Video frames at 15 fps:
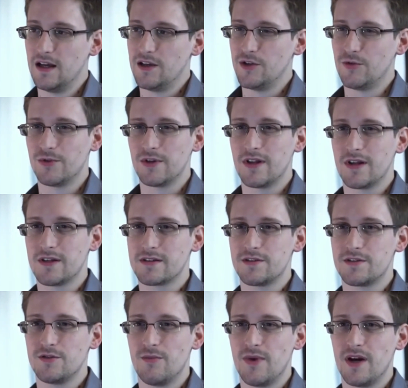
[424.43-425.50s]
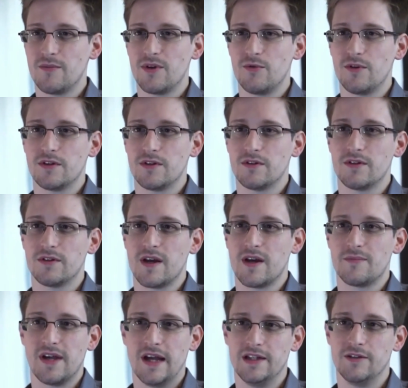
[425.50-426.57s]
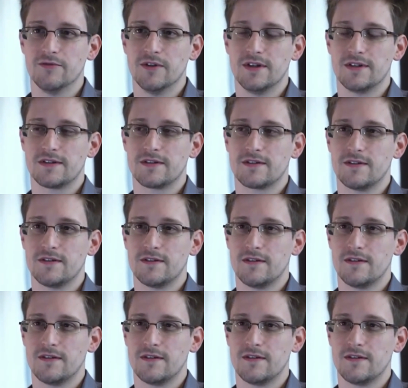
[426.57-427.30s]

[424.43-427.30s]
you realize that you might be willing to accept any risk.